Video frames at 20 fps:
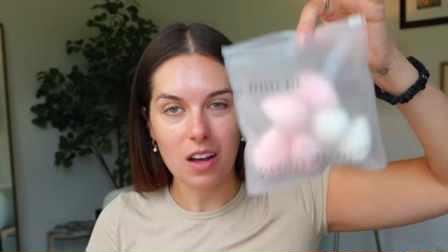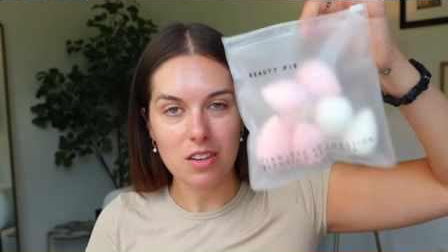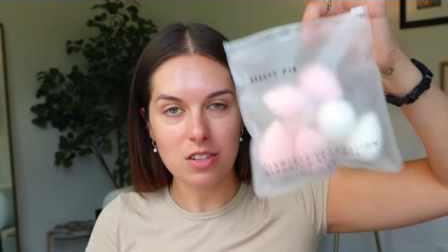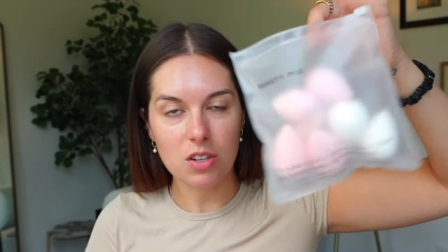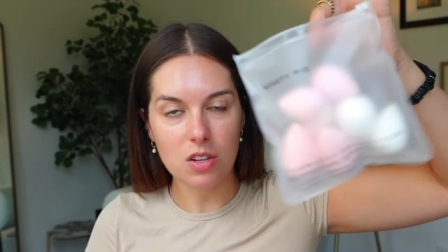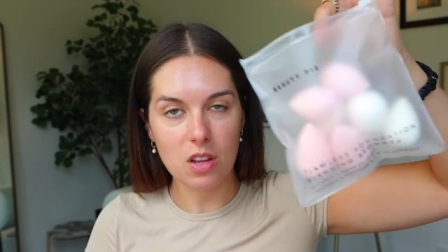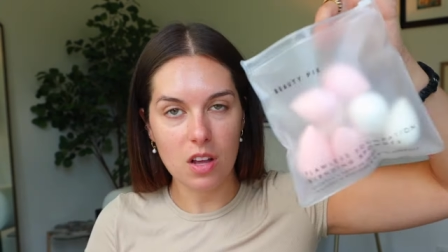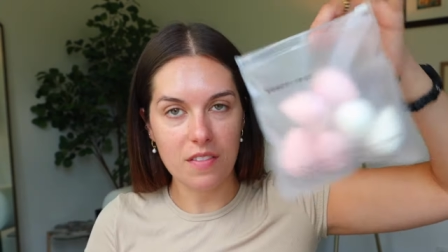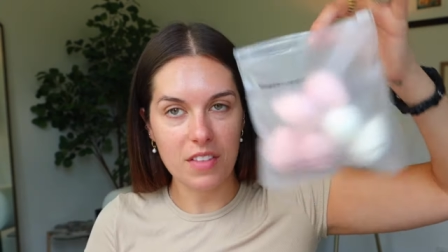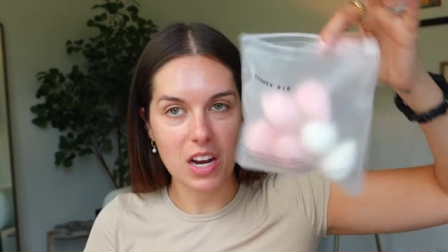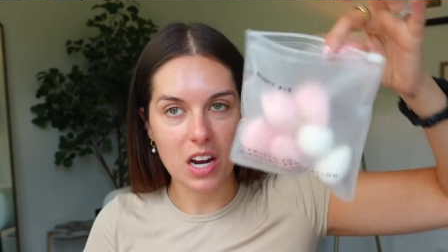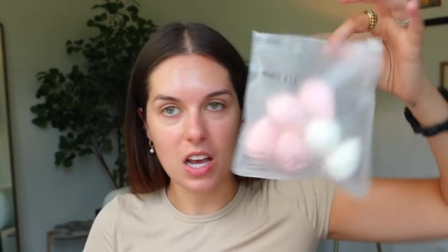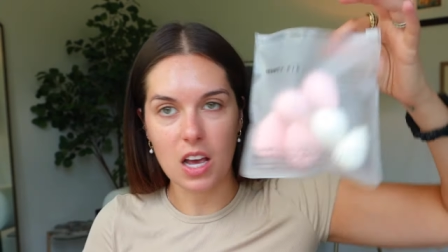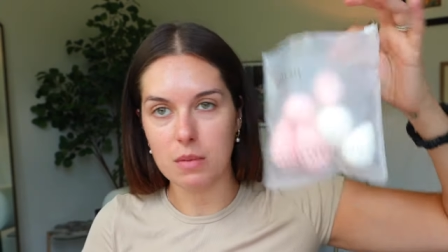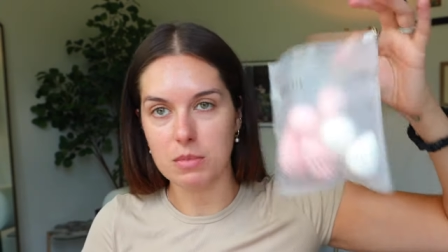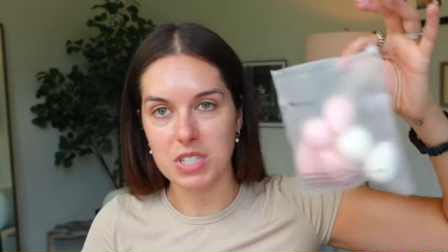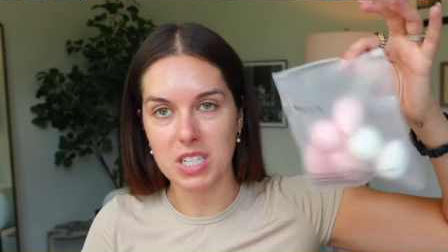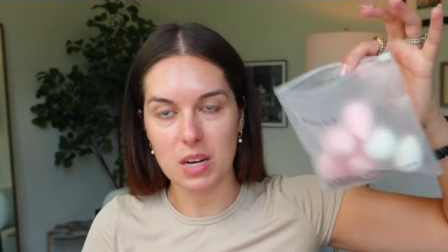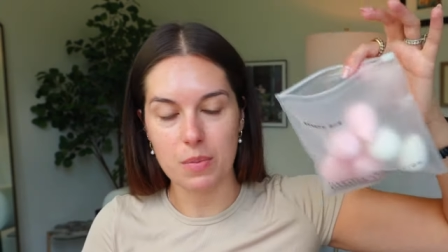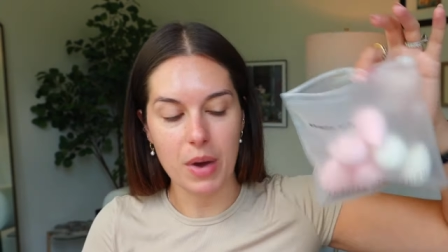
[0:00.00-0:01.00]
also love that it
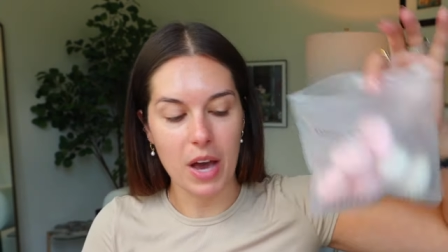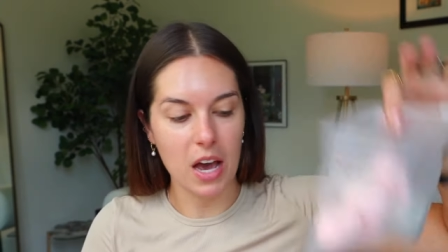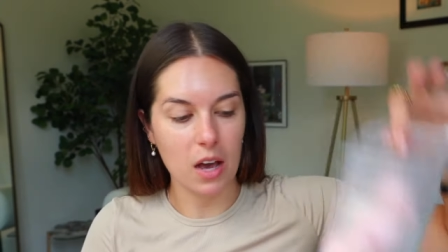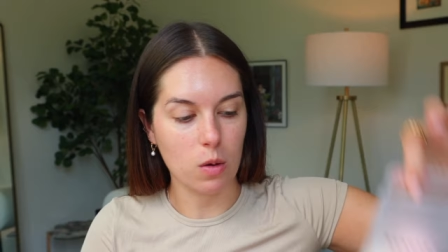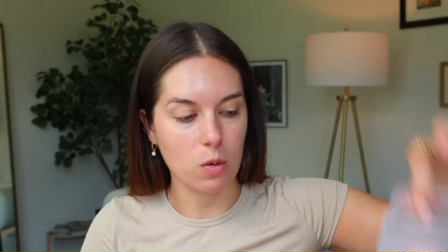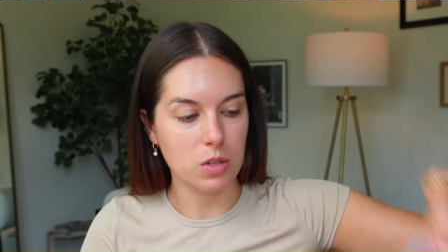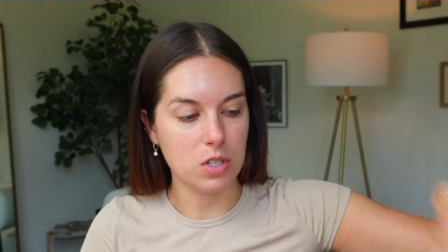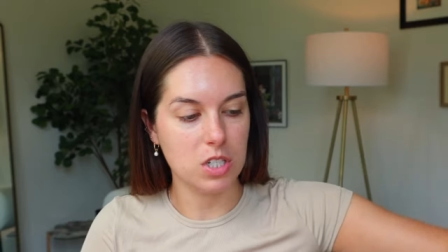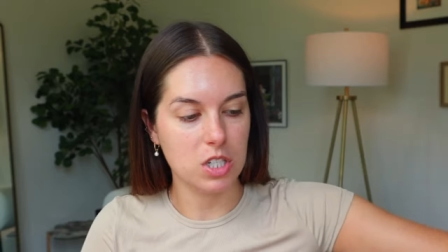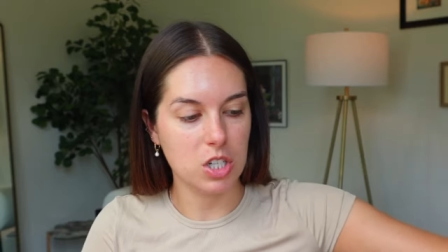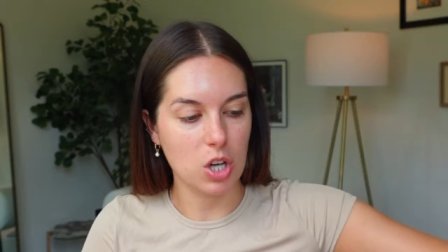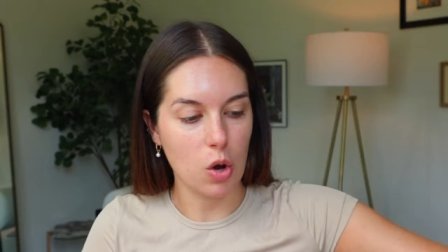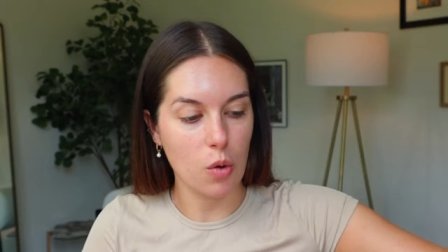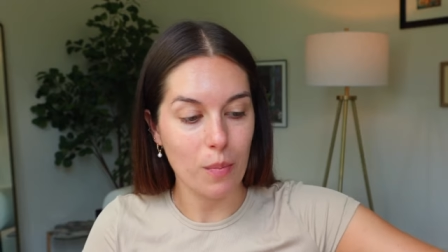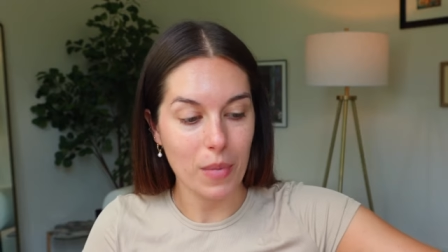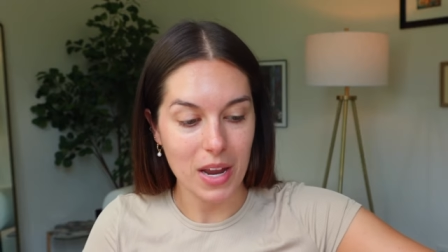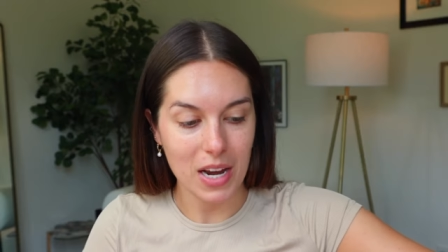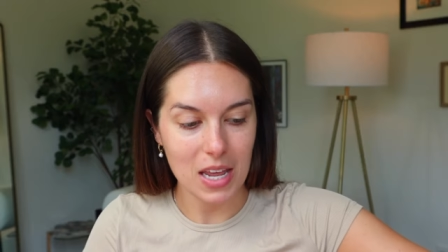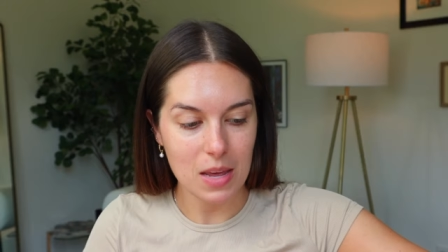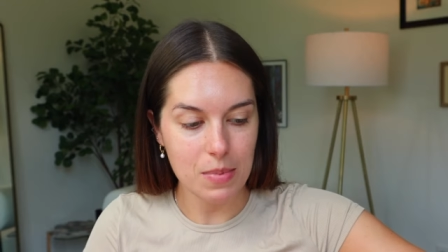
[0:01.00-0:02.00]
comes in a pack with so many,